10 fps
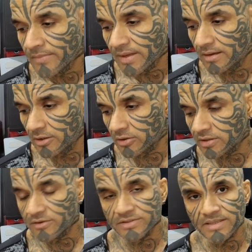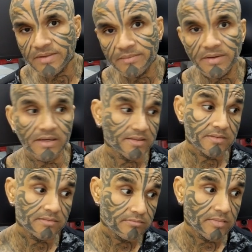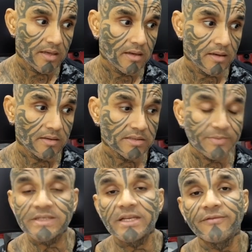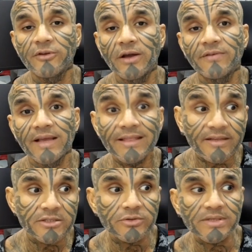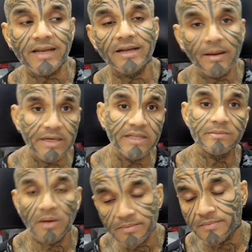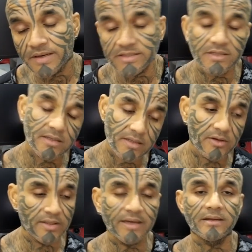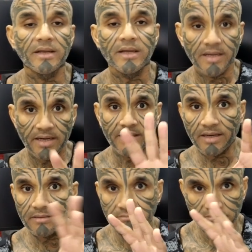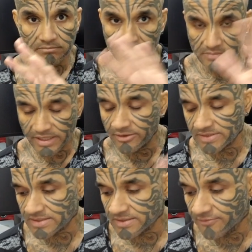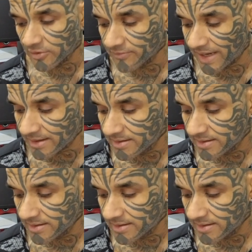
a doctor or something, because uh, especially if you have health issues like diabetes, blood pressure, all that, it can take your system for a whack.